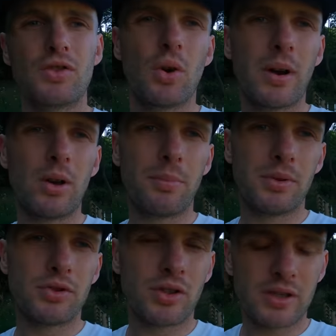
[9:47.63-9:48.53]
So I hope
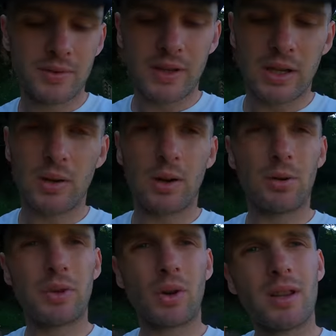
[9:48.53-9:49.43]
you enjoyed this video. I
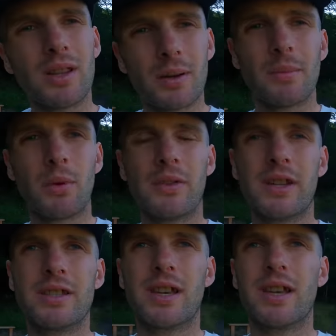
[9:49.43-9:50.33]
hope you got a little bit more of
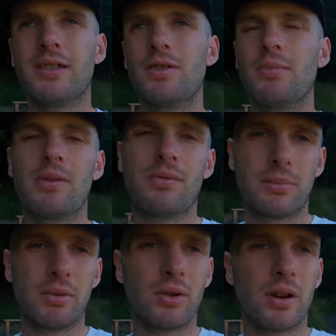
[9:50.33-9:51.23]
an insight into my
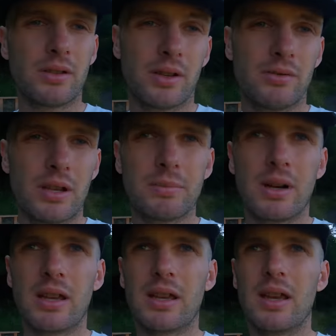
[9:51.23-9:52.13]
Red Bull Hardline race
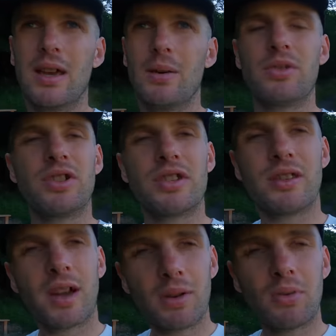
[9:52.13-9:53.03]
bike, which is
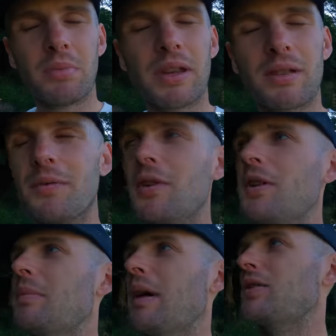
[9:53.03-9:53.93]
now being
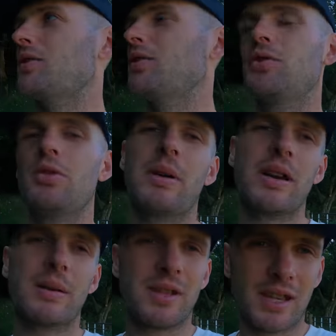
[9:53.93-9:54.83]
converted back to an enduro
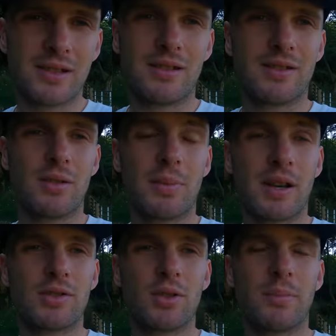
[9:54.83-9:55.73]
bike. I'm taking it into the
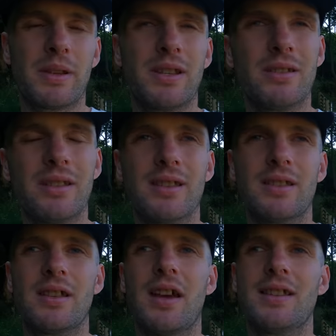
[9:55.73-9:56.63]
bike shop in
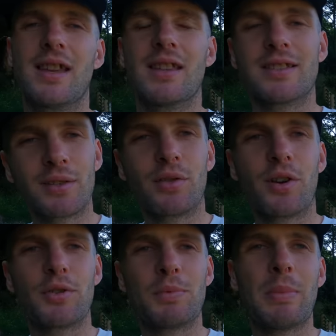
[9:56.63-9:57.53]
Innerleithen to get the single
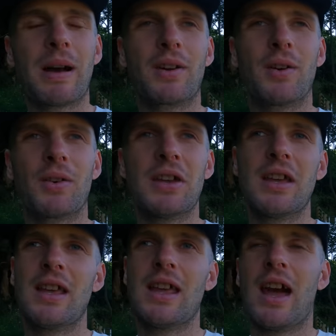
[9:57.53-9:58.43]
crowns put back on.
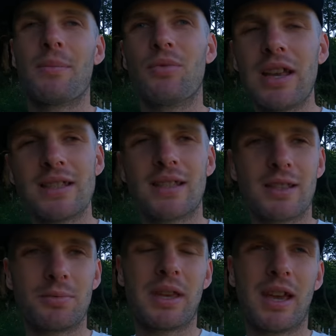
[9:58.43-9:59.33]
I'm racing
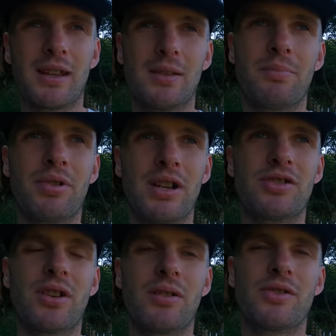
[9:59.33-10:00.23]
this weekend at the
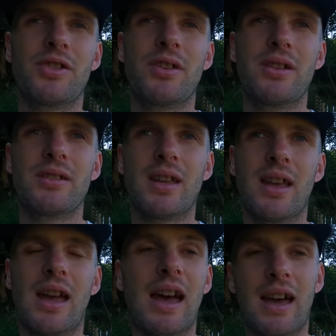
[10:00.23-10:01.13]
British Downhill Series
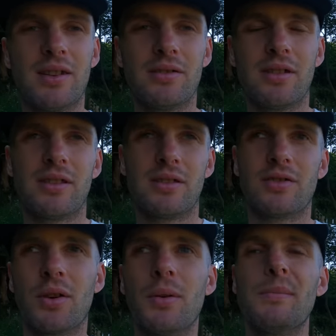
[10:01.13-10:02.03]
at
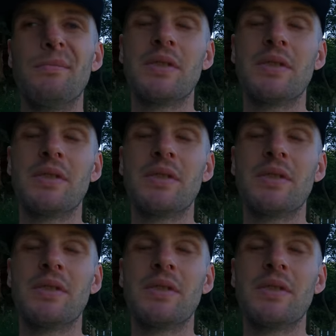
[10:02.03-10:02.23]
Innerleithen, so